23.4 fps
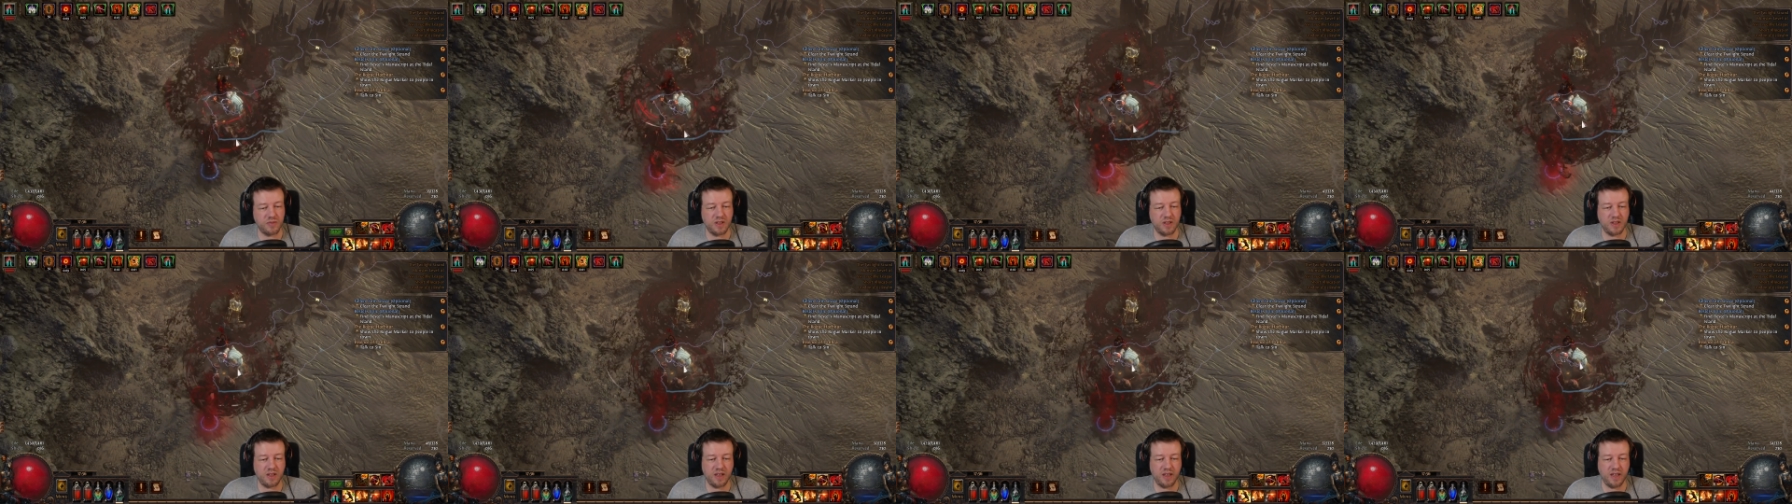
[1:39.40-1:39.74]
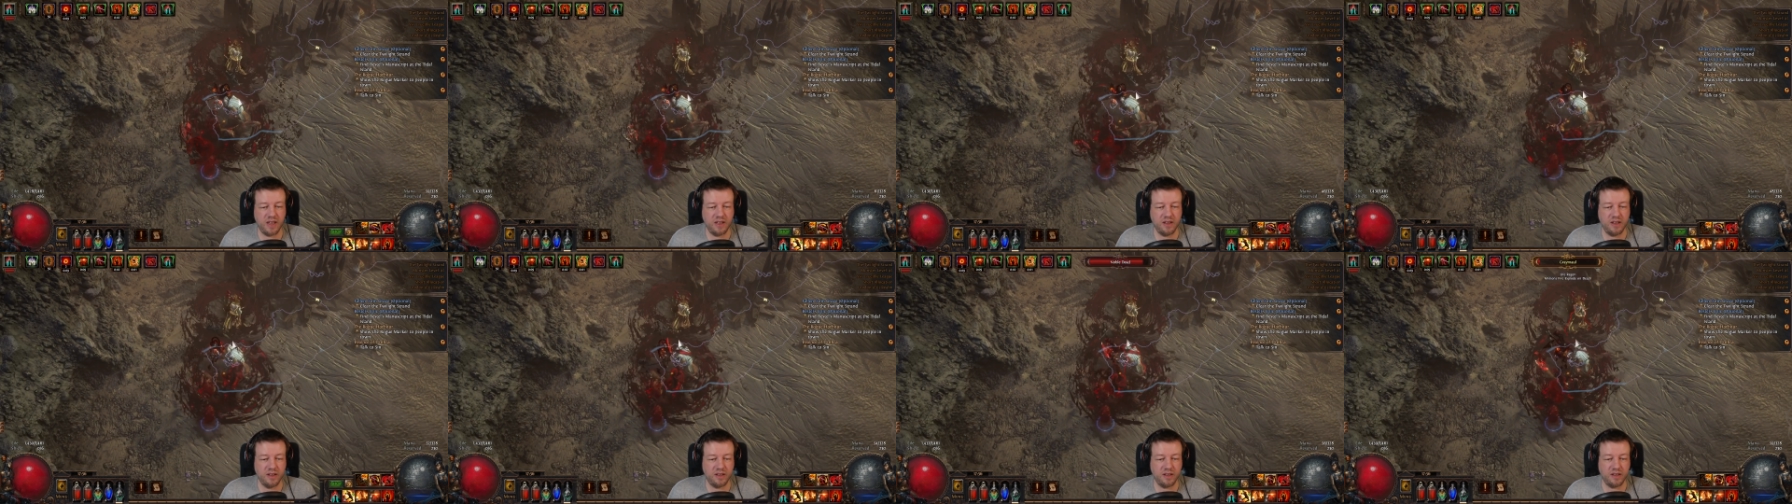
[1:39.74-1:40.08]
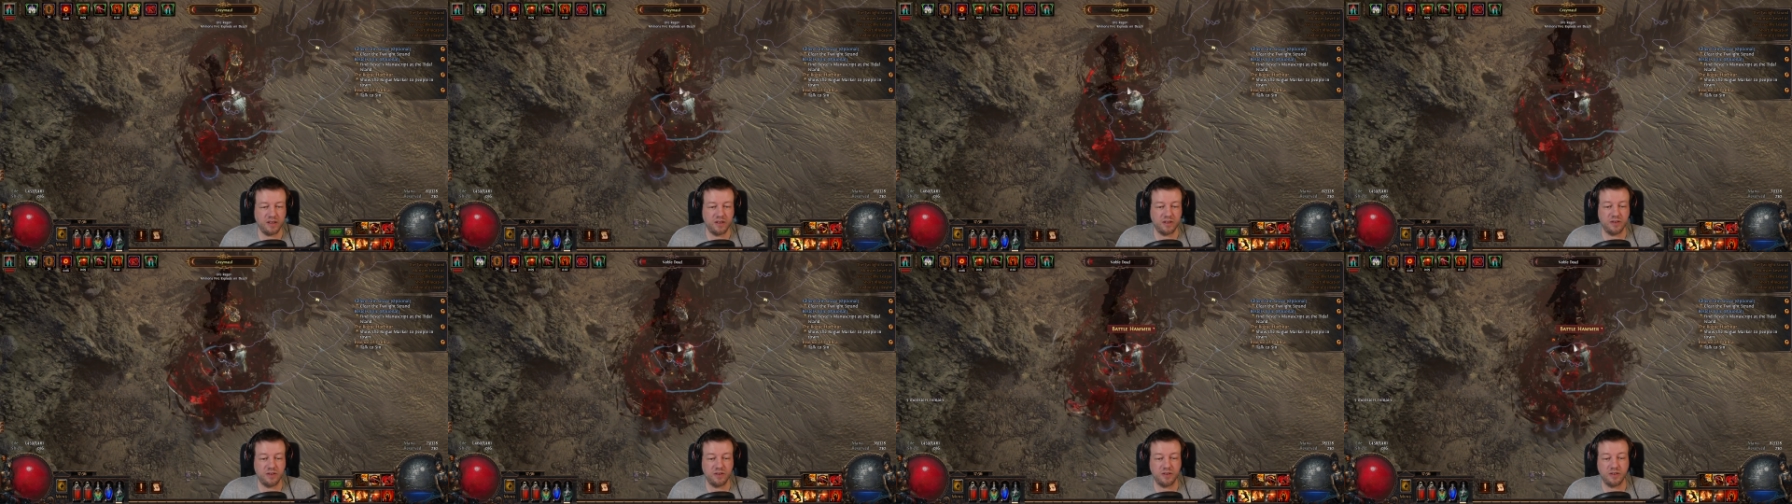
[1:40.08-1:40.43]

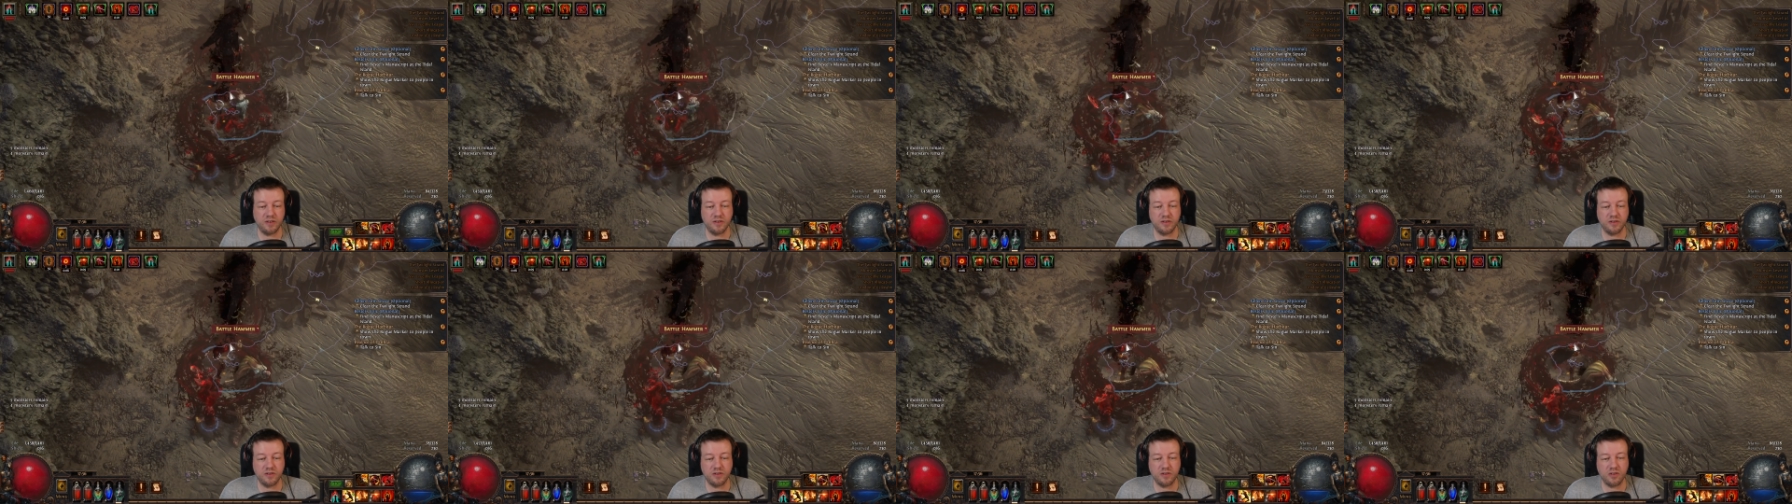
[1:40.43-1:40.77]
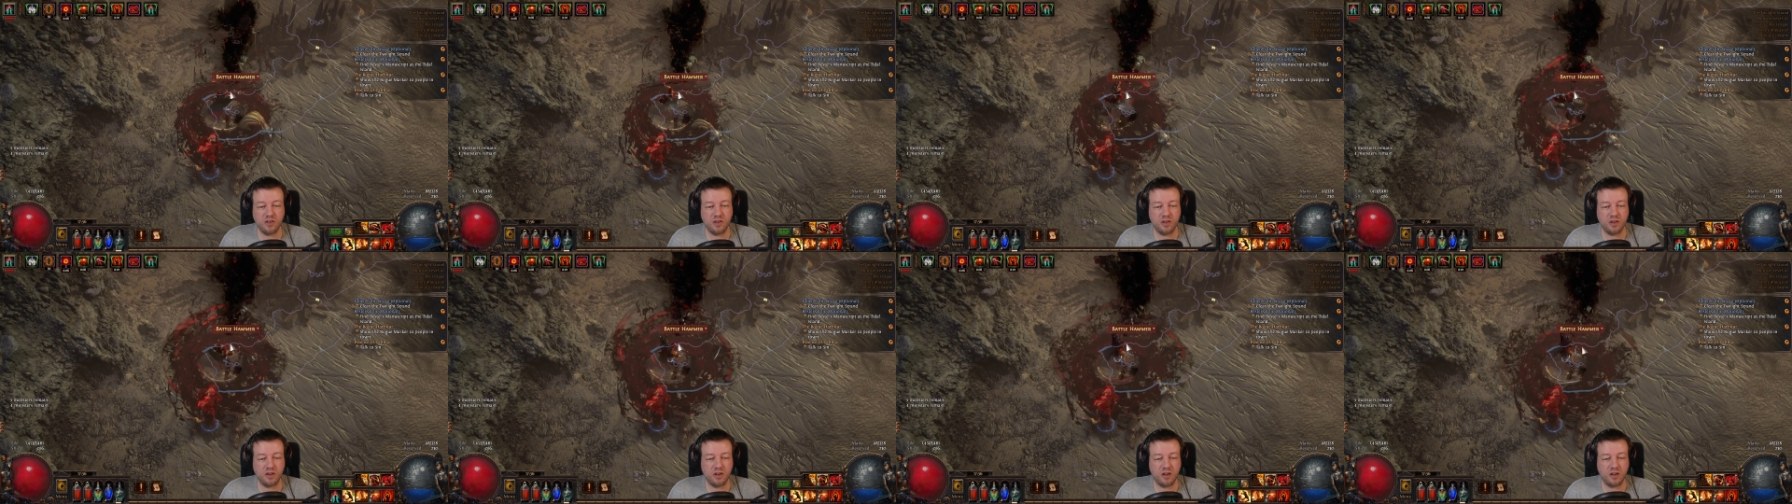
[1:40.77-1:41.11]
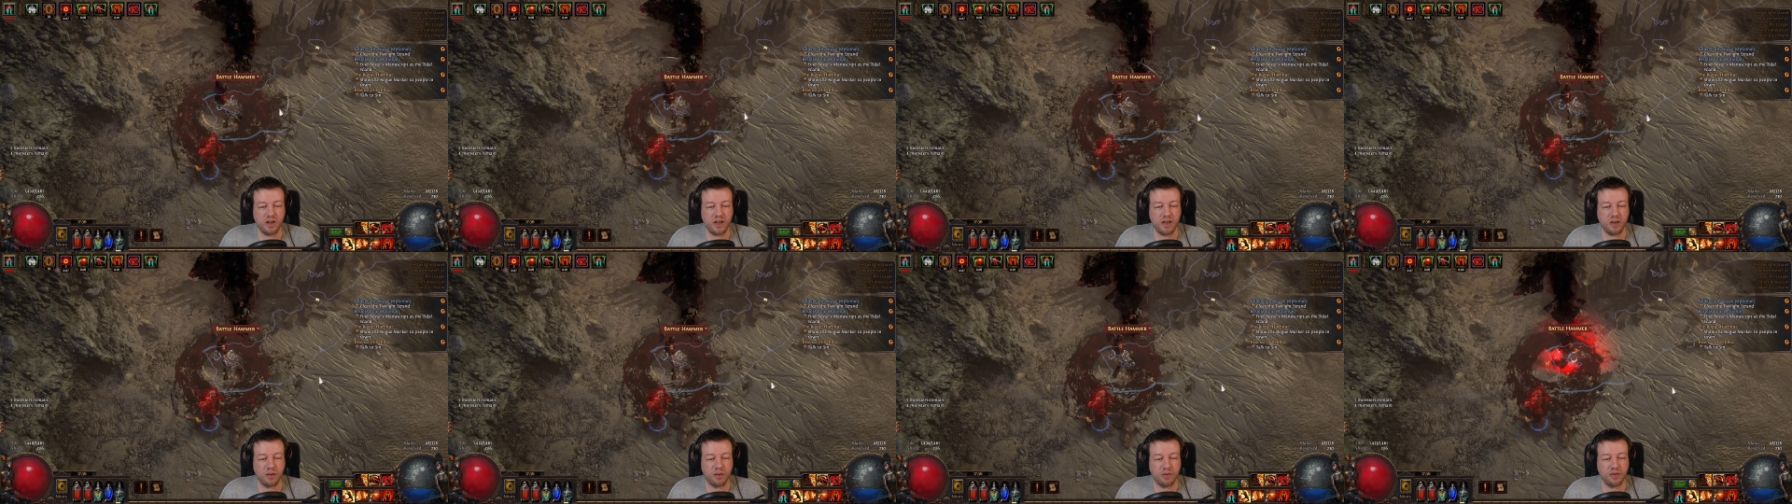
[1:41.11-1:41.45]
He's got a lot of
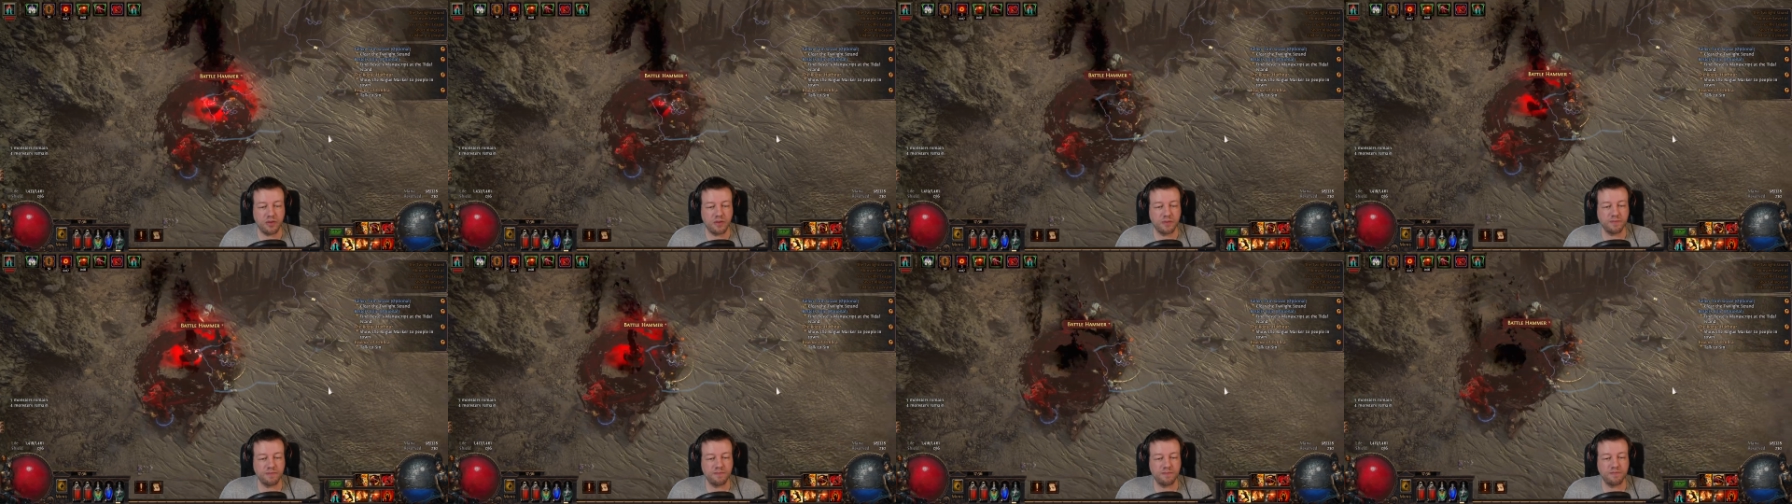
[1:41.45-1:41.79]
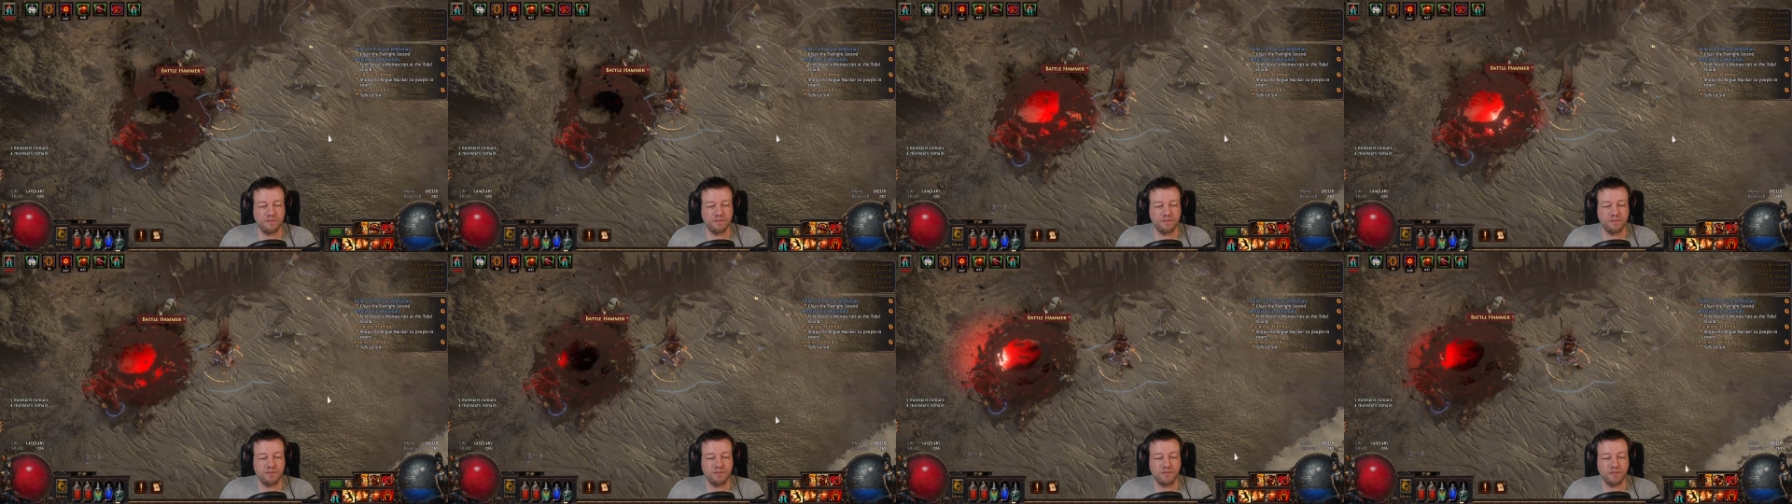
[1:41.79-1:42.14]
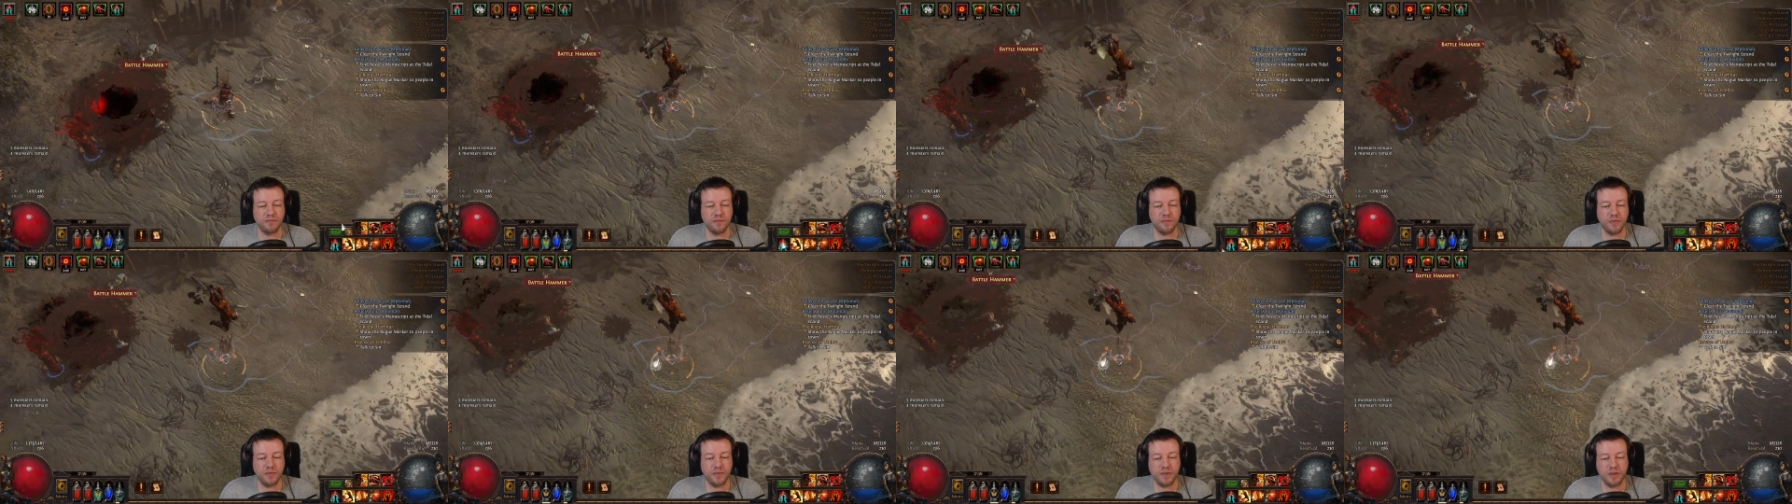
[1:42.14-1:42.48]
health.
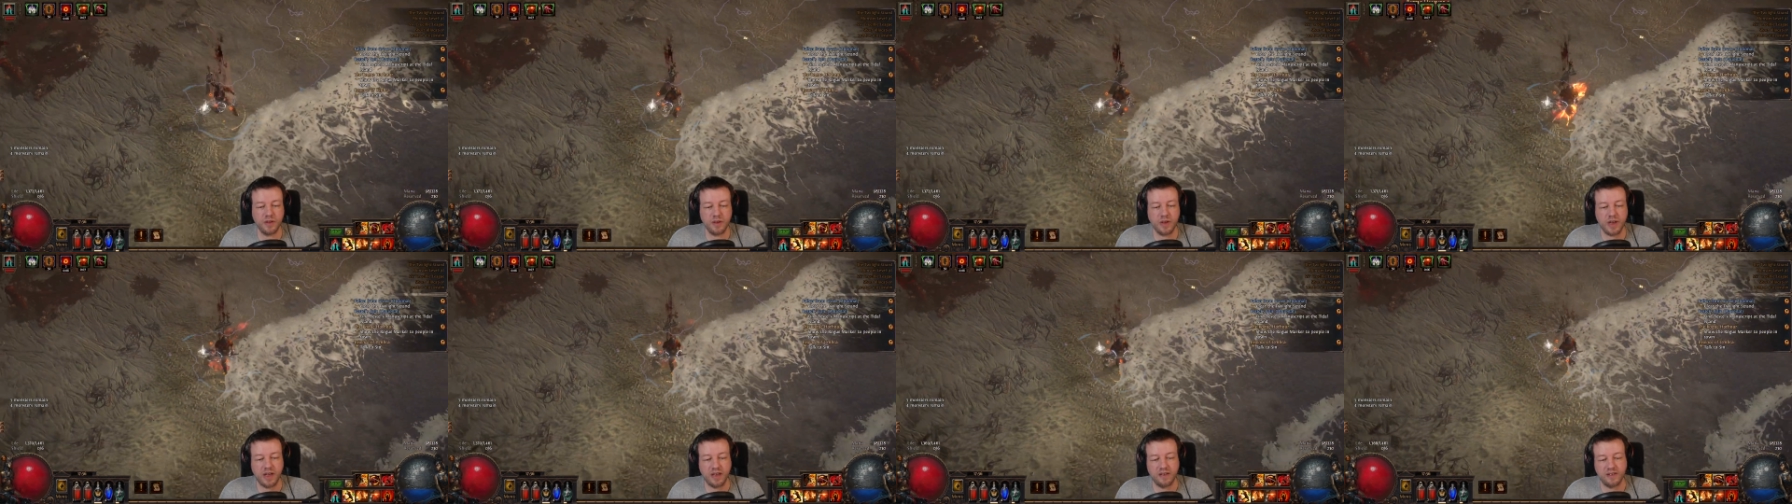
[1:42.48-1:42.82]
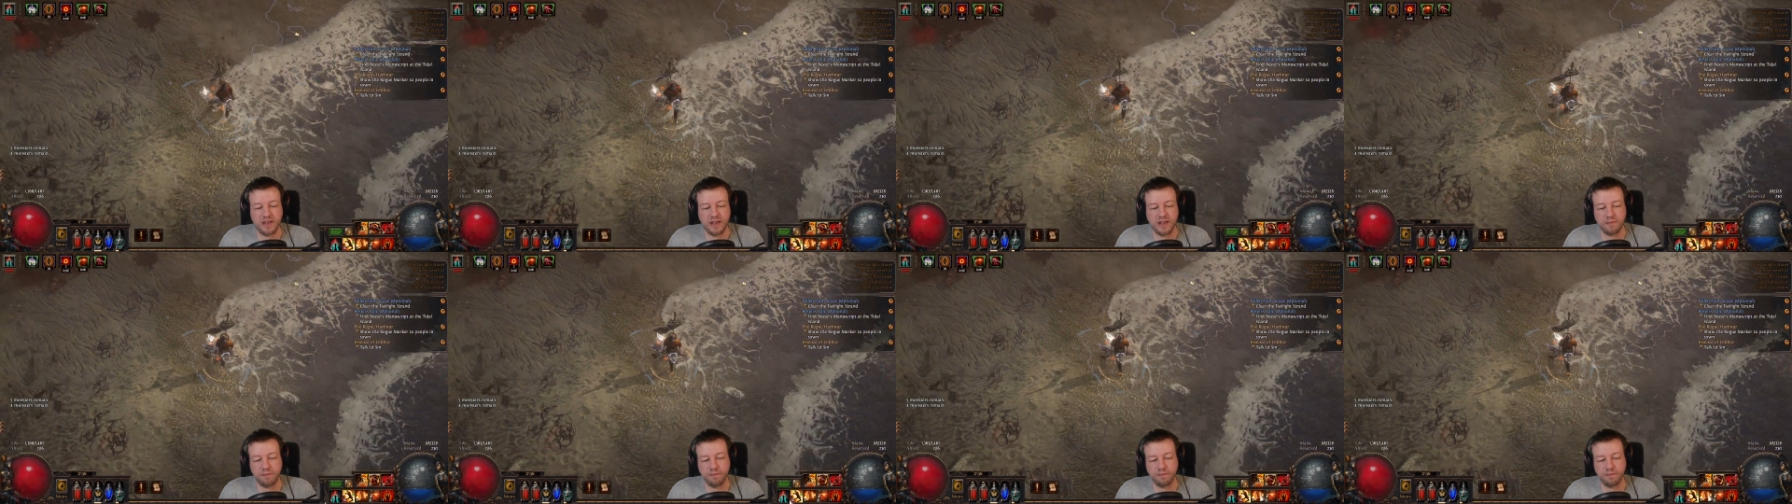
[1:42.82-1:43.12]
Okay, he's down.